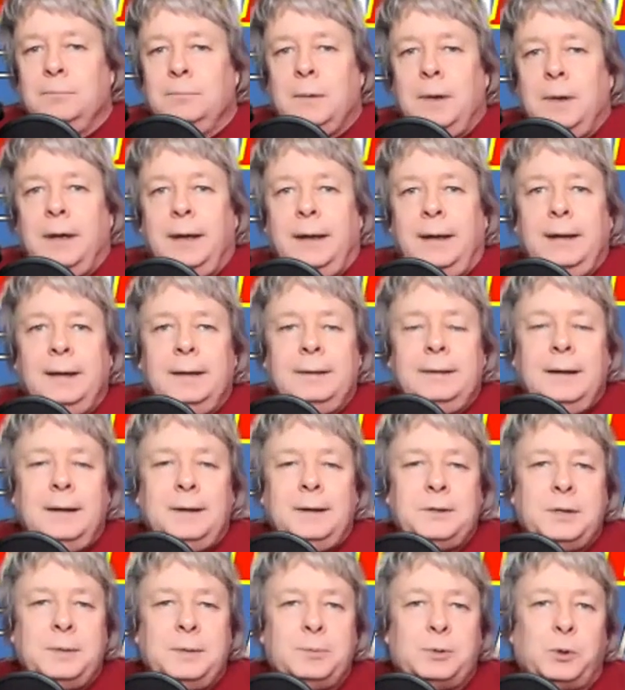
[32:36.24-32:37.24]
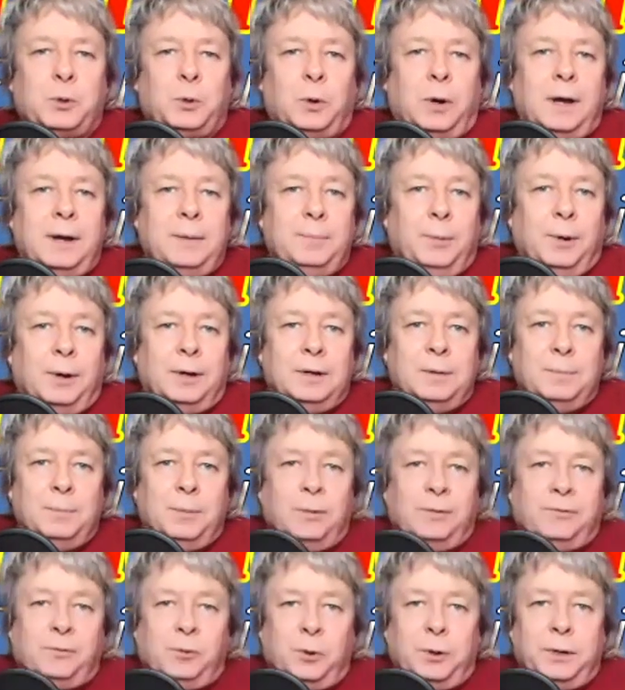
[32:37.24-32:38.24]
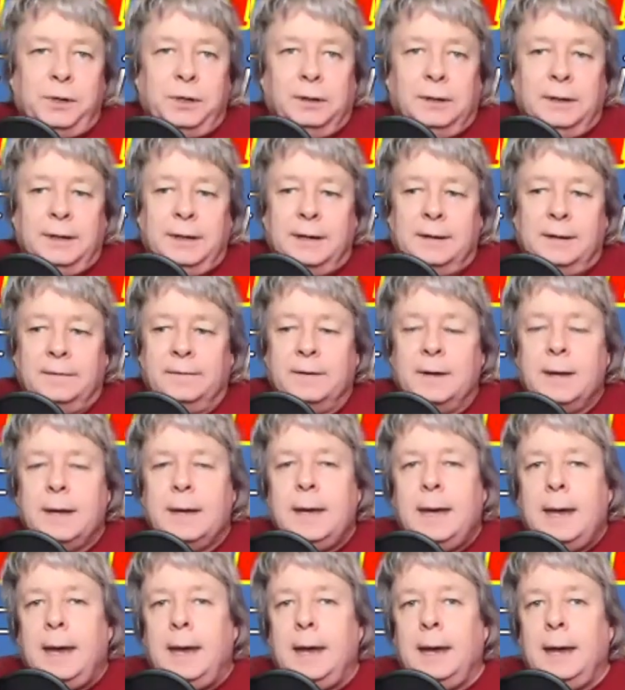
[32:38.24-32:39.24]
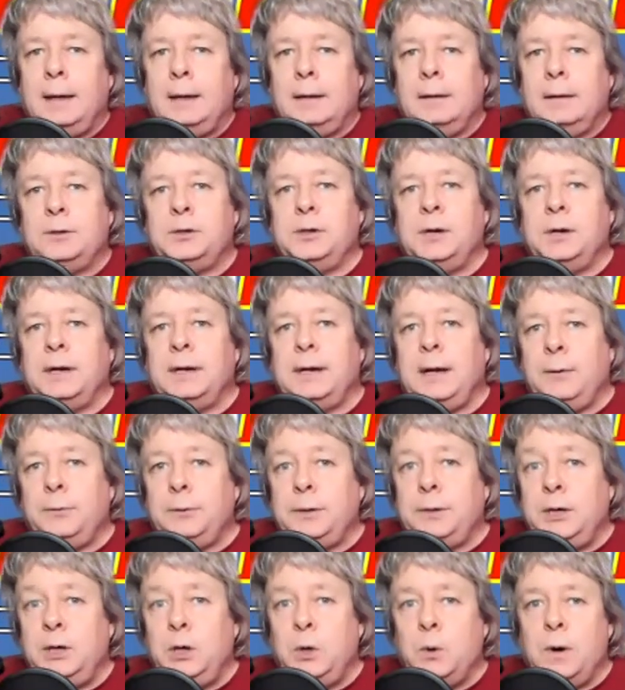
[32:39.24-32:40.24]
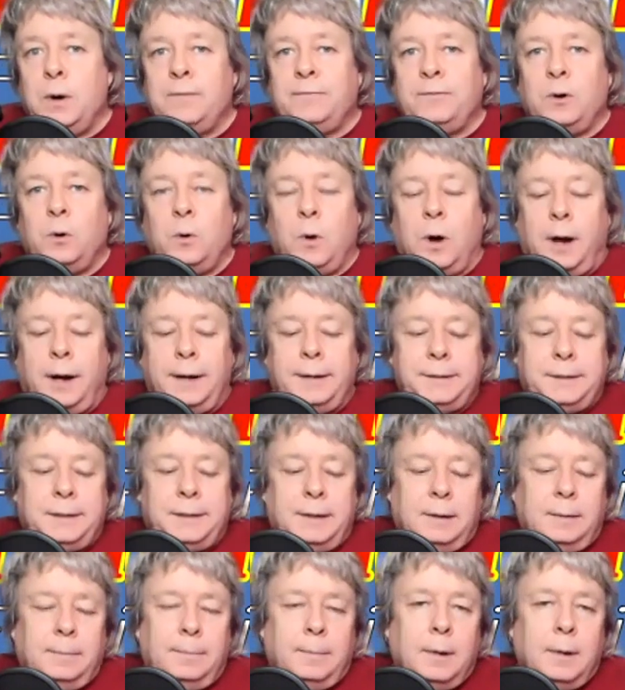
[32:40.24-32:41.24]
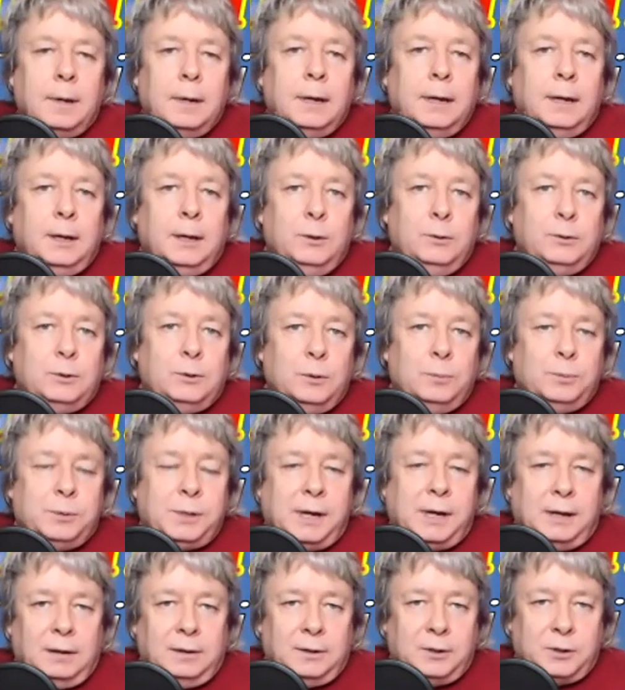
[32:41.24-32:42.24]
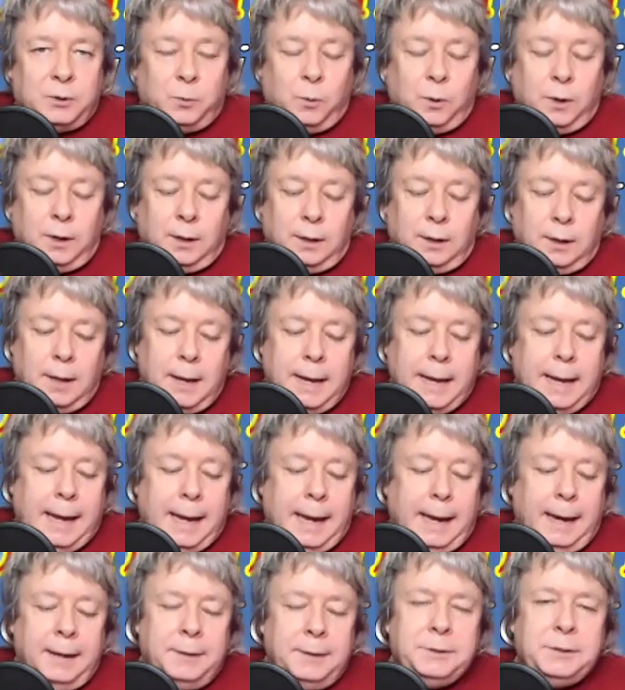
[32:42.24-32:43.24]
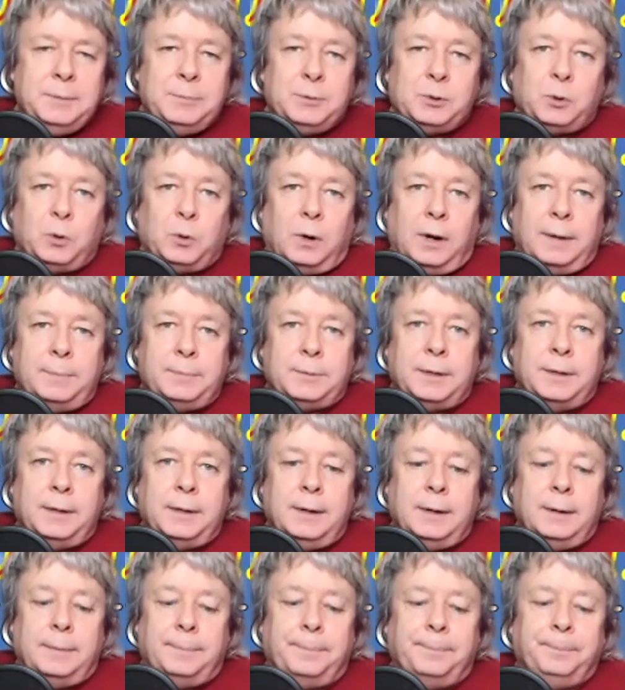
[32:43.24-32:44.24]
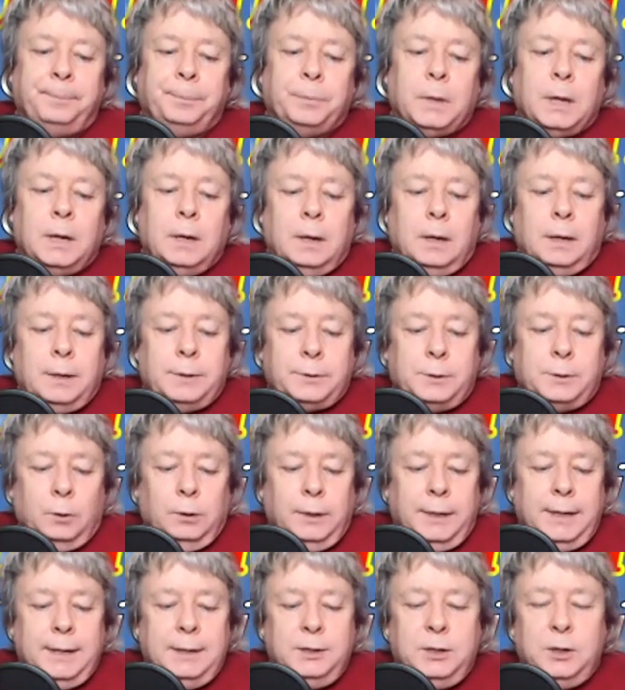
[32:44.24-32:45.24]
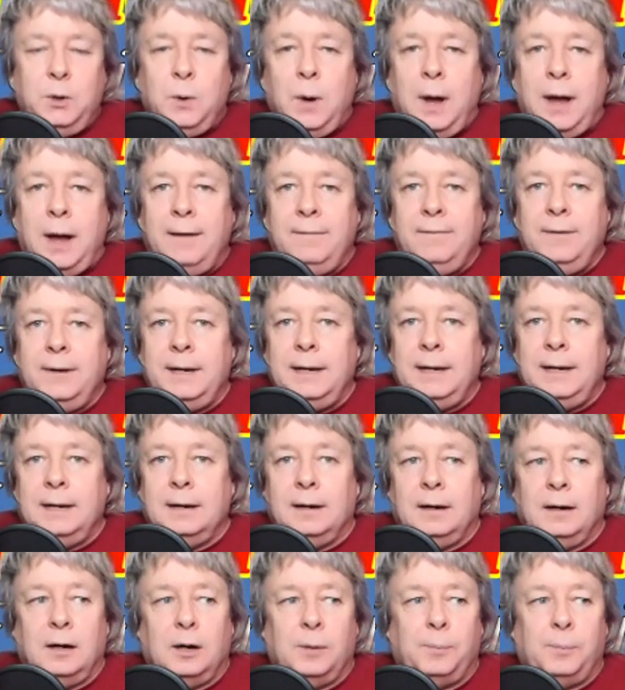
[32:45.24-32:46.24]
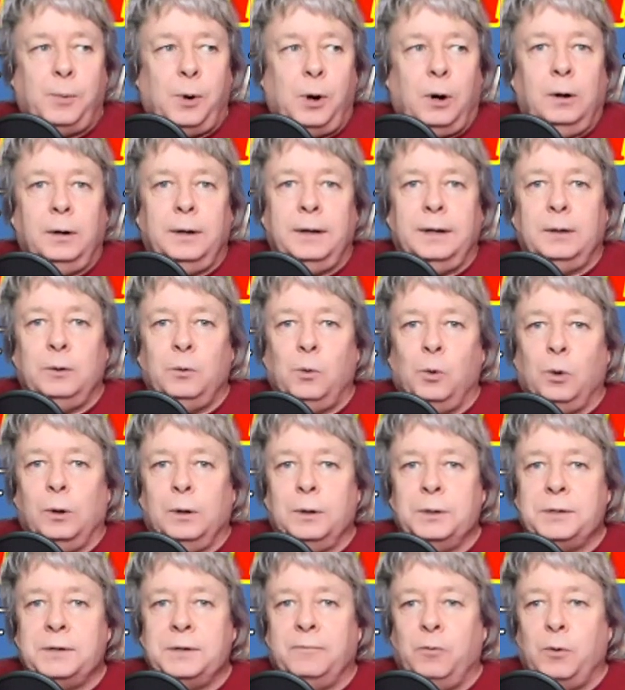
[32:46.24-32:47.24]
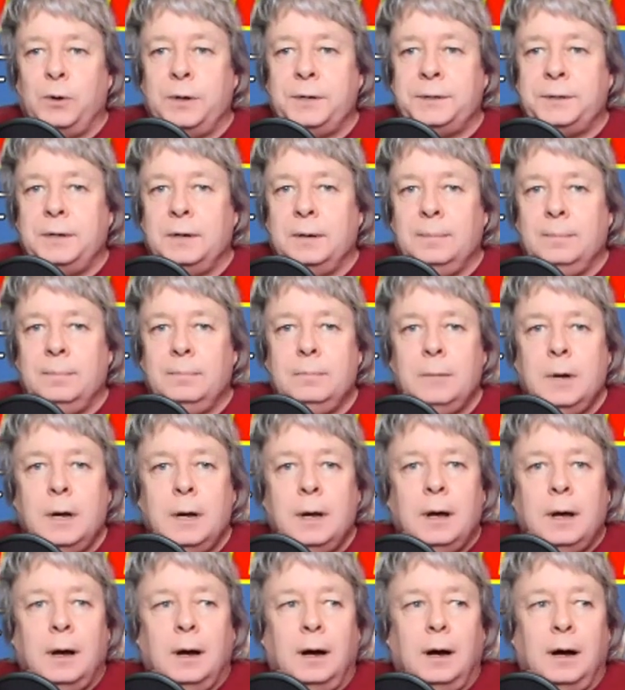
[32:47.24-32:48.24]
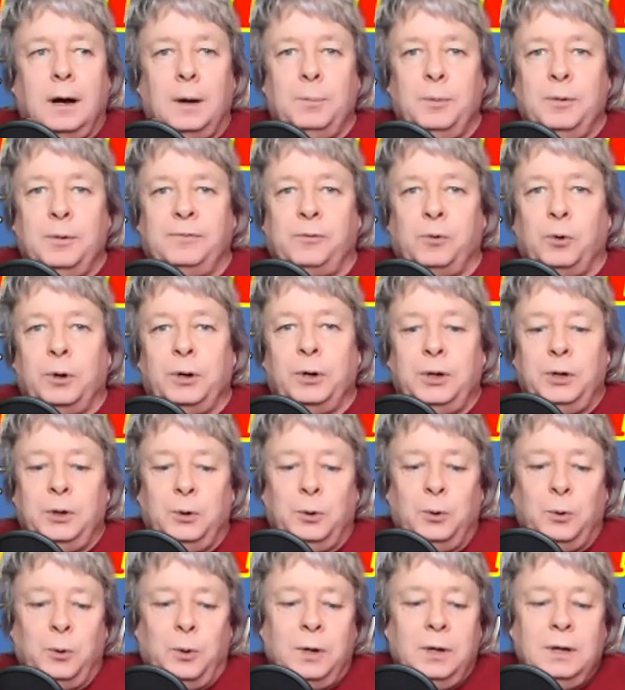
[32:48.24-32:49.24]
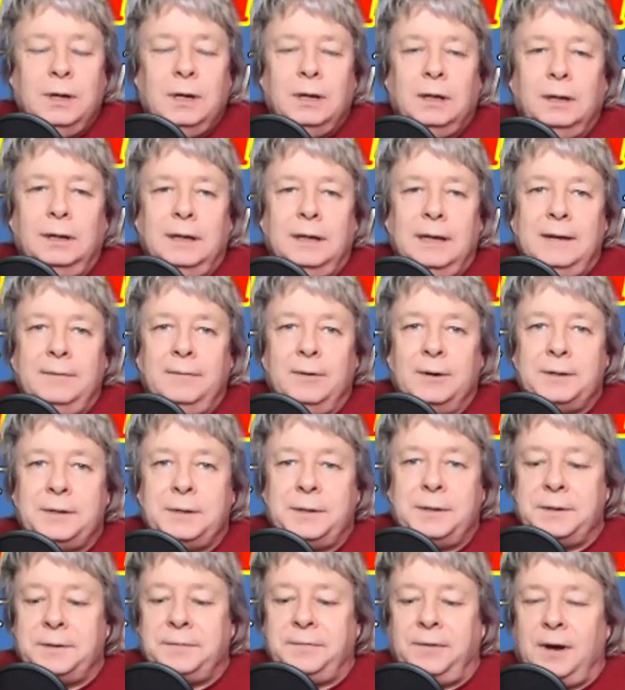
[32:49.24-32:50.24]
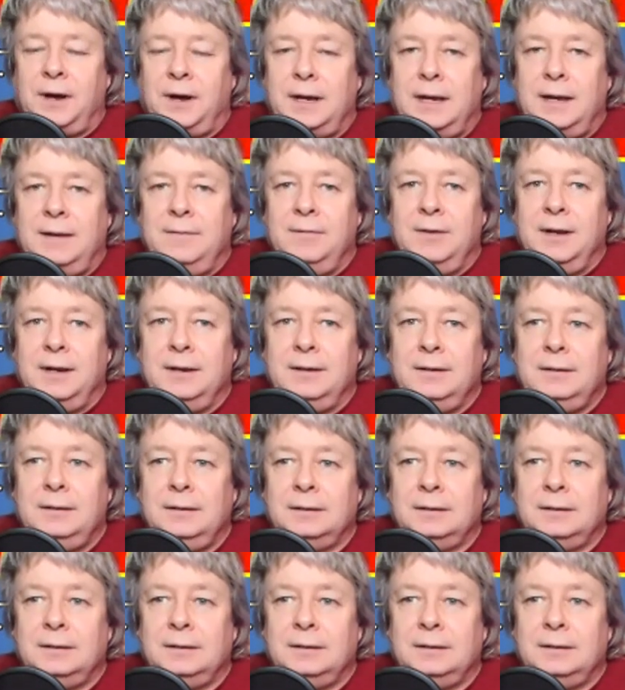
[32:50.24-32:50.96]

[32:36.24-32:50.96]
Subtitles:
hit that subscribe button before you leave. And check out the UFO iTeam YouTube channel as well, and subscribe to them. So, Lee, do you have any parting words of wisdom before you leave us this fine evening?